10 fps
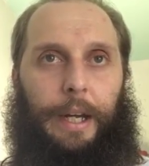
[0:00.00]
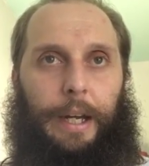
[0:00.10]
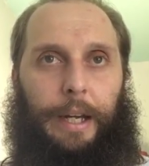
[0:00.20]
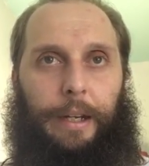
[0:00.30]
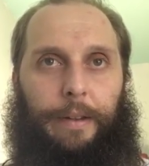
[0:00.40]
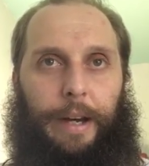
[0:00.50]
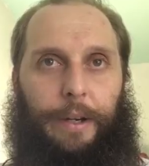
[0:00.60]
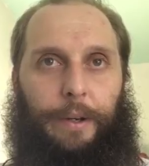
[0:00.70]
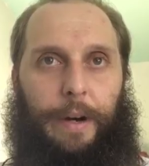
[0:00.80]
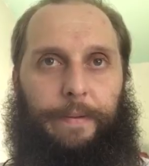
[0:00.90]
and that
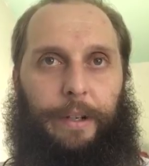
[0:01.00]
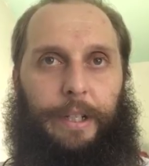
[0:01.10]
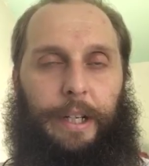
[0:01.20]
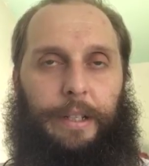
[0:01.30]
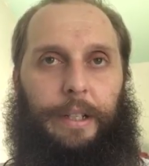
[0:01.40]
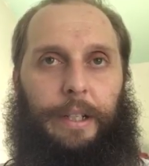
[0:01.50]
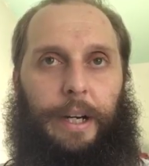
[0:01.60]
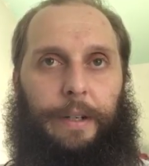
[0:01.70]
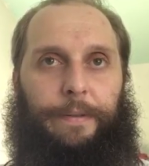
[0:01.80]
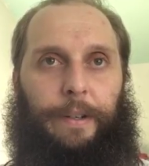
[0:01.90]
whoever does
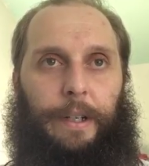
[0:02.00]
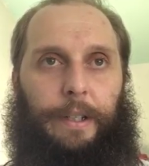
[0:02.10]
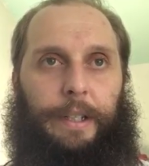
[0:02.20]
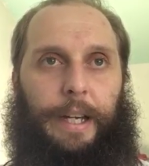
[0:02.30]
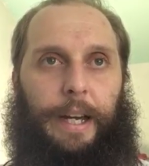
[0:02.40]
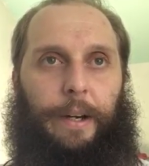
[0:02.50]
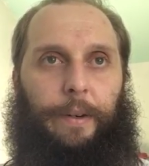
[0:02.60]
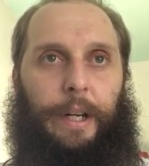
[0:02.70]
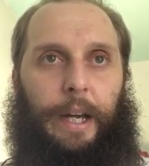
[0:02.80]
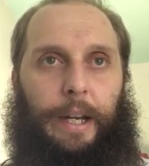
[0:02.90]
not fall
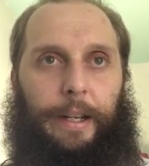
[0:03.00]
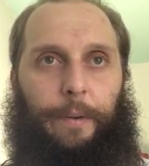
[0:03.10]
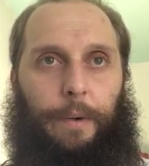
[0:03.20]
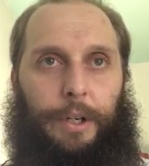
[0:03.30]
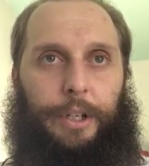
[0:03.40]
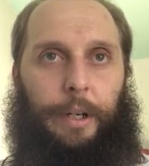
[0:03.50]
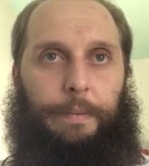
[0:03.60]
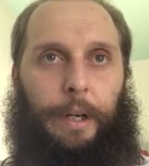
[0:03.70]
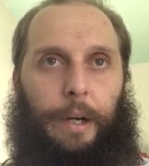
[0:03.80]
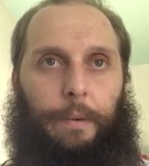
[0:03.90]
down and
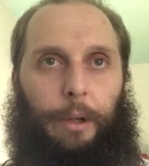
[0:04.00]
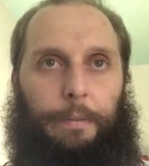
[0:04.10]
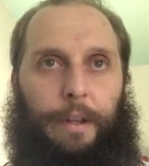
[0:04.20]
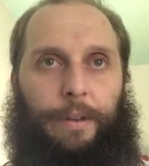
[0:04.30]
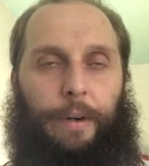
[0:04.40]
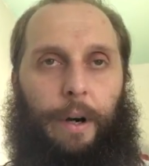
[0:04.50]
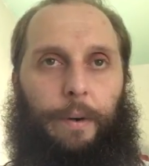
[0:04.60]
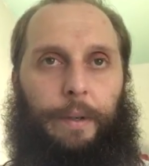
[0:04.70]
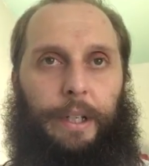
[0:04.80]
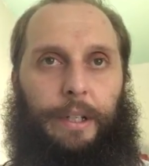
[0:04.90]
worship will be
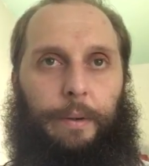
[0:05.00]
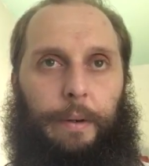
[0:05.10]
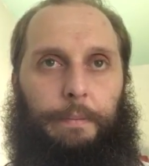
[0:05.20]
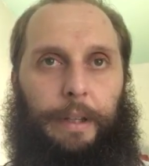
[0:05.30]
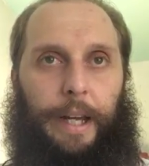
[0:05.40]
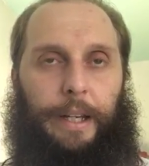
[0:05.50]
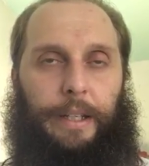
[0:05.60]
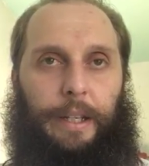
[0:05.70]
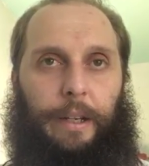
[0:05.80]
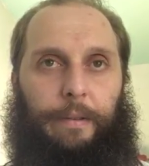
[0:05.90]
thrown into a
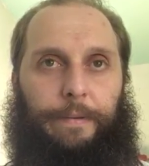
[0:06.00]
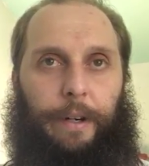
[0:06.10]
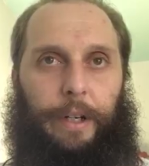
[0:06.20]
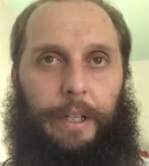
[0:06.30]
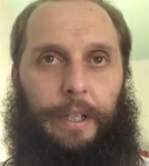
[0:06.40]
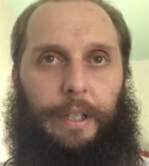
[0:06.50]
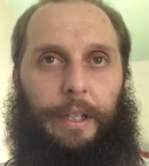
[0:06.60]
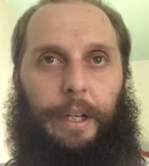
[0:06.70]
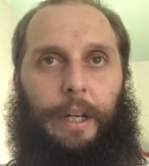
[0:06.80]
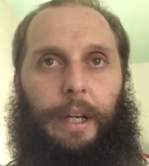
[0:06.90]
blazing furnace.
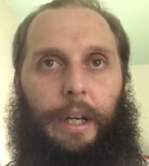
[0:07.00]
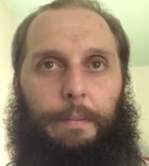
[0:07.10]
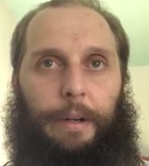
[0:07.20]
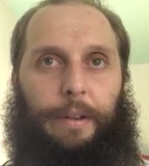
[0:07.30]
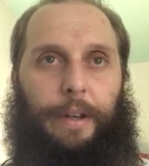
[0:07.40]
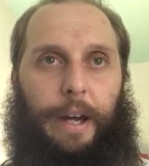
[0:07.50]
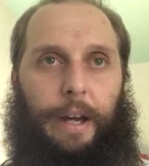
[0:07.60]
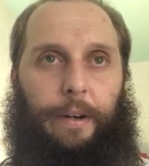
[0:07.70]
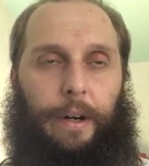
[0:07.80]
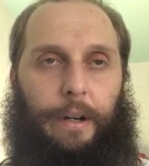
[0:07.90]
But
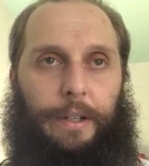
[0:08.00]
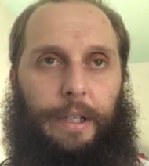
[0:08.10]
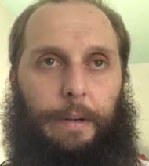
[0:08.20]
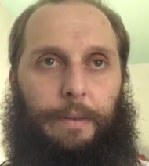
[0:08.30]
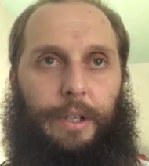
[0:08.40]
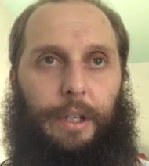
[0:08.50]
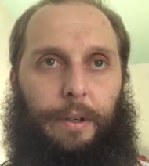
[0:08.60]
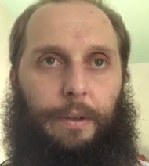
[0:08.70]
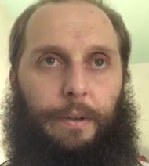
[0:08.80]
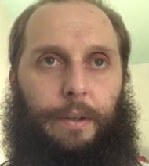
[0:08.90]
there are some
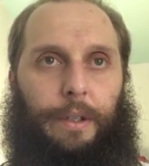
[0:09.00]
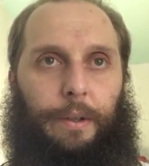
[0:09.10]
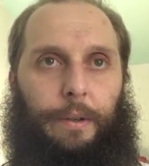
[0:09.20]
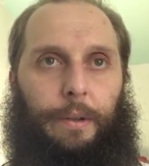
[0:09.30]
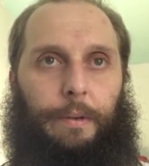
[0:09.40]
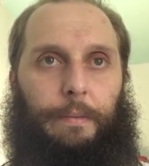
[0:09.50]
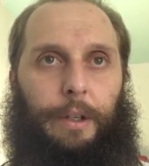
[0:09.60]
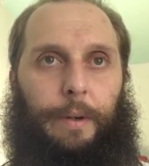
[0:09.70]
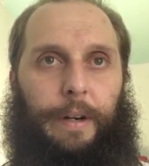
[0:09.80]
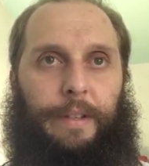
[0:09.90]
Jews whom
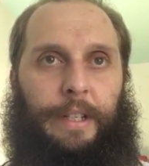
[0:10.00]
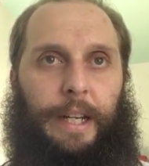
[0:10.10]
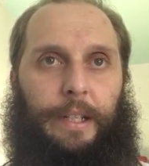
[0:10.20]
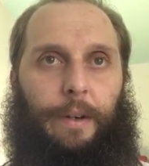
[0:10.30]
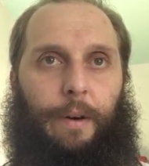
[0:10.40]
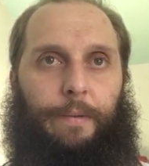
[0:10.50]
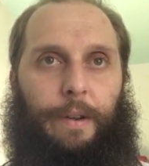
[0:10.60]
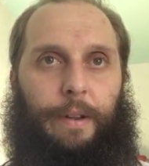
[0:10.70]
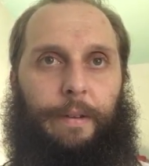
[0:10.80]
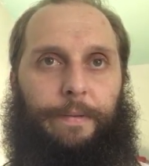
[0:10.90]
you have set
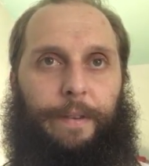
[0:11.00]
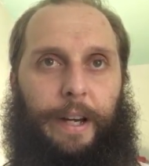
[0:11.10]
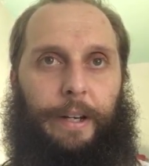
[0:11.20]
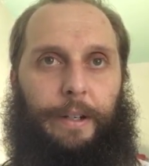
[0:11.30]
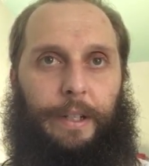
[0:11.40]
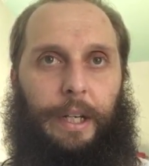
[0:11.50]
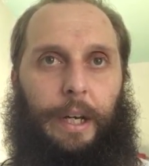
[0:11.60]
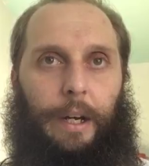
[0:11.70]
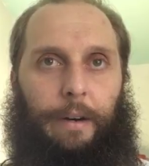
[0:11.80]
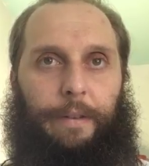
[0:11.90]
over the affairs
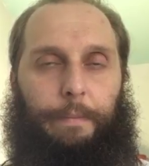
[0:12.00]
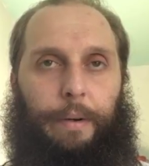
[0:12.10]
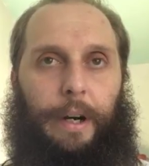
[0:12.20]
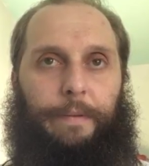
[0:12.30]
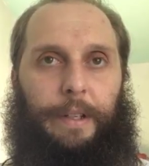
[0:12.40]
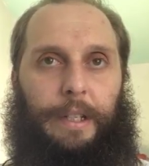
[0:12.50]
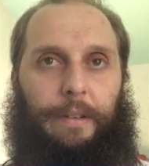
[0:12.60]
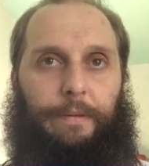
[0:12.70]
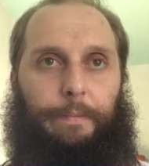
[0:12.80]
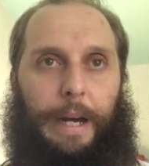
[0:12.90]
of the province
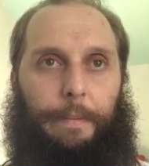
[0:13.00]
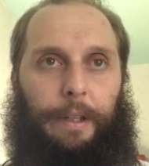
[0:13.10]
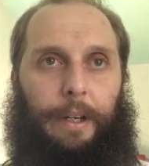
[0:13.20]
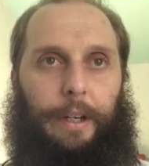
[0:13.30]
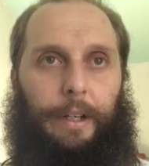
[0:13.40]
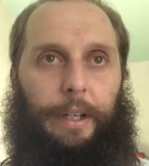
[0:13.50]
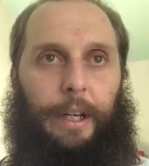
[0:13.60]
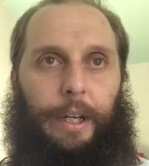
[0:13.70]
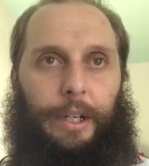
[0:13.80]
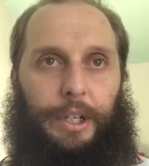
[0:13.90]
of Babylon,
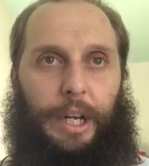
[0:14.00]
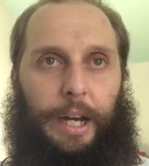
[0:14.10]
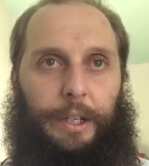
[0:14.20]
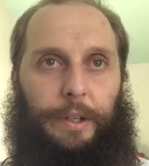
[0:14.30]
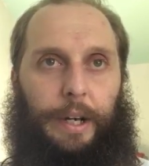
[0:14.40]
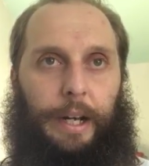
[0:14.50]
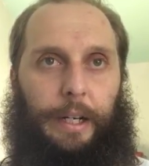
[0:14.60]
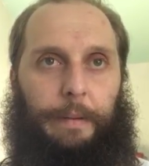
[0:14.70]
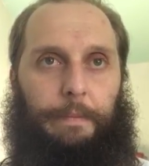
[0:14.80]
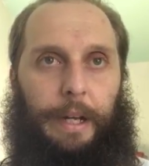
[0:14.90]

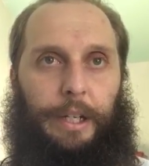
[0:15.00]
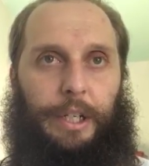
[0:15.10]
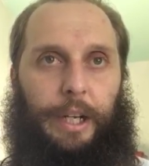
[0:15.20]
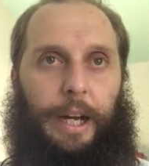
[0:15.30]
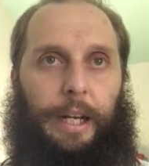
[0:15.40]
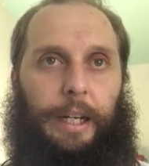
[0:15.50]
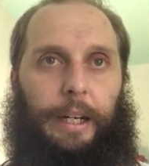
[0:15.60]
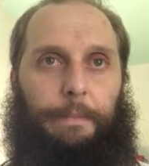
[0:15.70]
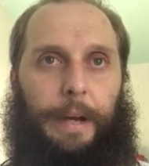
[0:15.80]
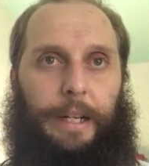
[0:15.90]
Shadrach, Meshach, and
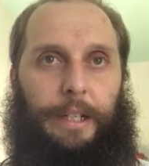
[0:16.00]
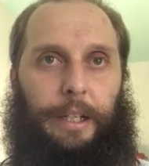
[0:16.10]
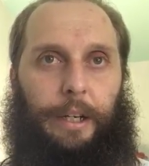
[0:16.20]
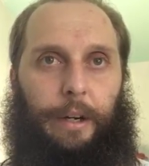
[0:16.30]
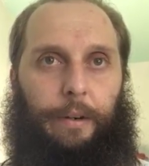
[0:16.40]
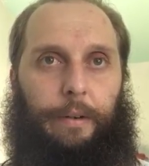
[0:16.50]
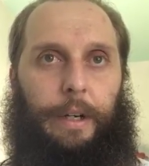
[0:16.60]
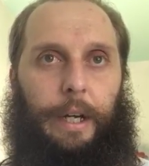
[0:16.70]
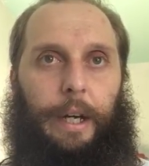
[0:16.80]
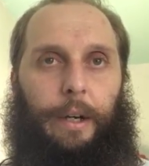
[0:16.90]
Abednego,
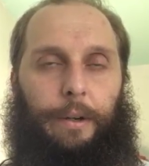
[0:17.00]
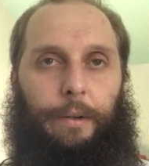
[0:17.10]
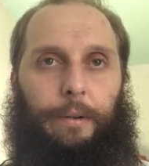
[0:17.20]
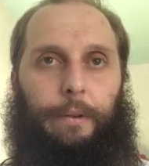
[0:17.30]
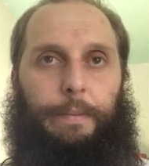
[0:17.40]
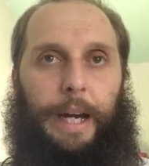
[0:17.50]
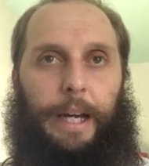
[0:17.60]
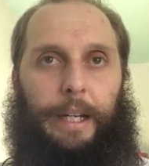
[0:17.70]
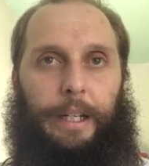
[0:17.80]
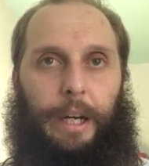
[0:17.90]
who
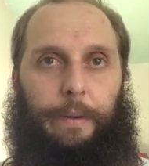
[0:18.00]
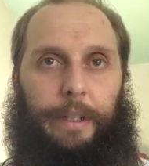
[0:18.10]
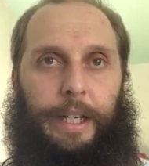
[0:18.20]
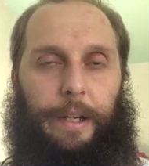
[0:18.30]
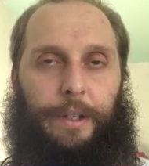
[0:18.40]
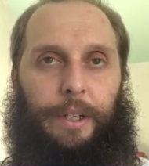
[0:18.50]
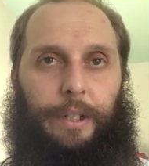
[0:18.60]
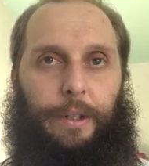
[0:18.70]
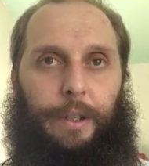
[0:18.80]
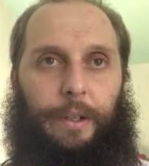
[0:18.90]
pay no
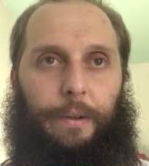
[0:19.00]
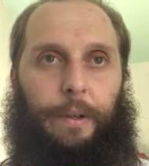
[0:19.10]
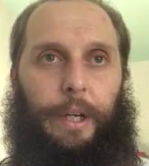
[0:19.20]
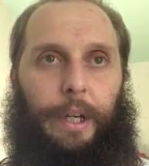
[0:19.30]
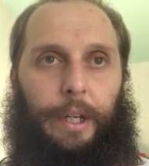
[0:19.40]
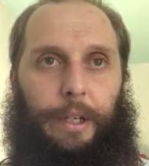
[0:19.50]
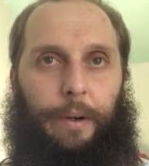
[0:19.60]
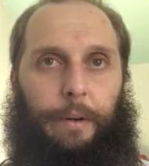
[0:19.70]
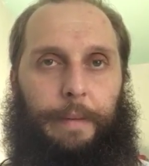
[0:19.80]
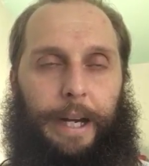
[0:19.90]
attention to you,
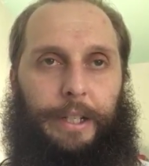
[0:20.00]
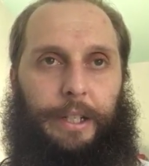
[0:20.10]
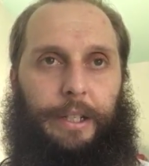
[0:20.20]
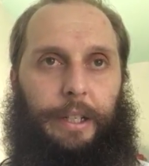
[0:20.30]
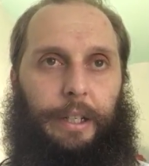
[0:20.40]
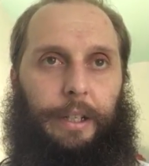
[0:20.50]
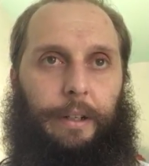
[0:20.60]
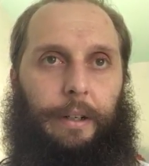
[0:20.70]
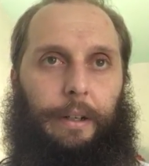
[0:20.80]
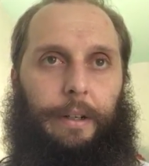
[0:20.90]
your Majesty.
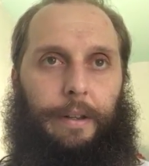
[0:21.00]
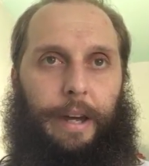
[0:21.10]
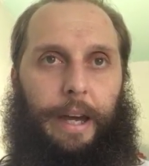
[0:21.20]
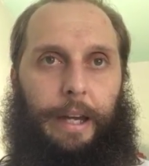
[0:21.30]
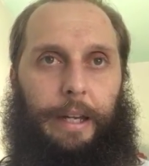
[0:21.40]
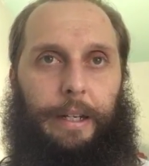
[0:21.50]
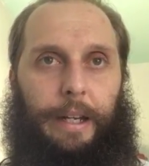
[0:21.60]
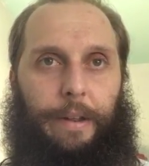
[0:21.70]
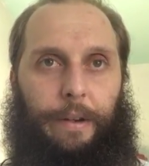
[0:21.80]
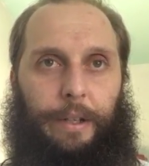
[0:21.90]
They
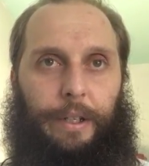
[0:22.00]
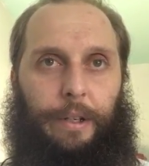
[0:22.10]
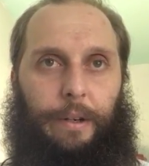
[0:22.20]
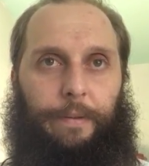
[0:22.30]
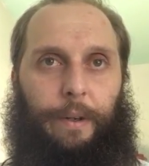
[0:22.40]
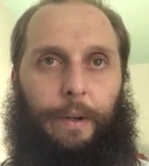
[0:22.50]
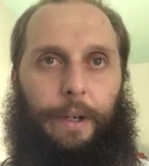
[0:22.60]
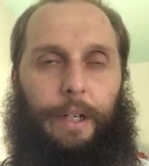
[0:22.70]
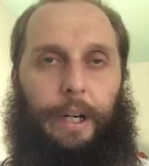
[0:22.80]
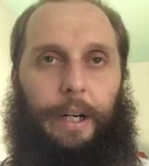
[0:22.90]
neither serve your
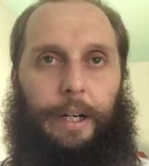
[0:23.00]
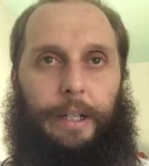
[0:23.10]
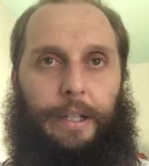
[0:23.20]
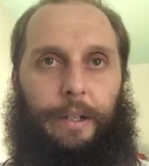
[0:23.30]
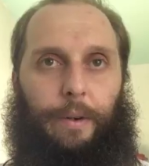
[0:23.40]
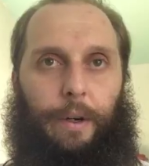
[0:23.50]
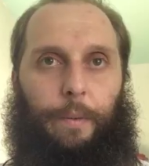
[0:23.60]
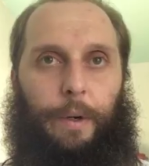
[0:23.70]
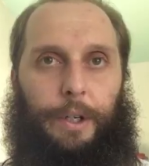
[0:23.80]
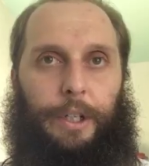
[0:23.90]
gods nor
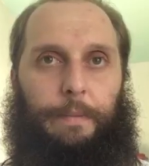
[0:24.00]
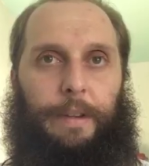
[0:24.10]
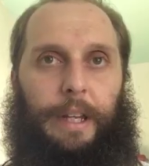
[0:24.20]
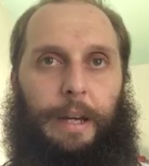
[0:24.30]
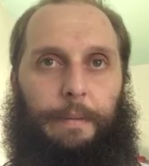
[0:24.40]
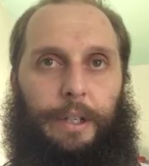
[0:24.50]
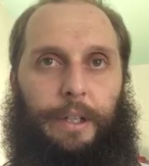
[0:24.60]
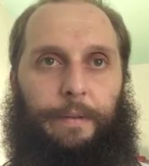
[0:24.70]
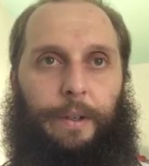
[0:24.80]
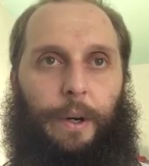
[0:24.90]
worship the
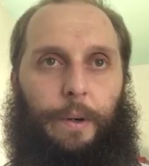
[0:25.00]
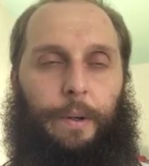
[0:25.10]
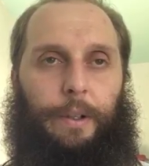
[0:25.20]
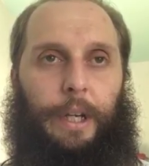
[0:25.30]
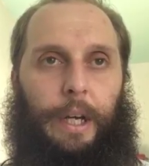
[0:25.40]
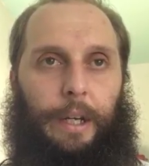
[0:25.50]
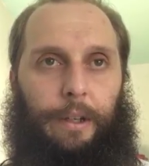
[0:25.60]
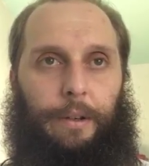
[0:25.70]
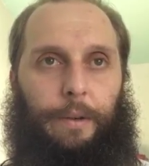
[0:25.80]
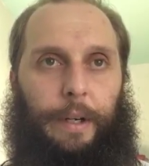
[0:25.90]
image of gold
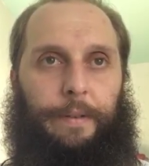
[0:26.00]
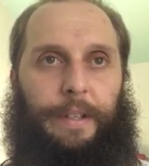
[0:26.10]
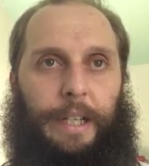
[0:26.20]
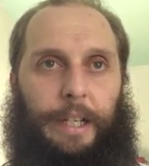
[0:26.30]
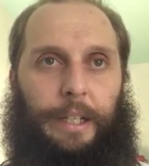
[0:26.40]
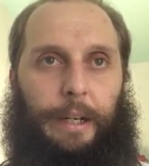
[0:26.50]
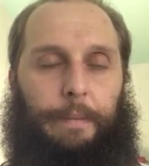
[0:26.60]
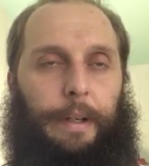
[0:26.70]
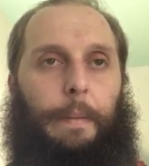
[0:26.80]
you have set up."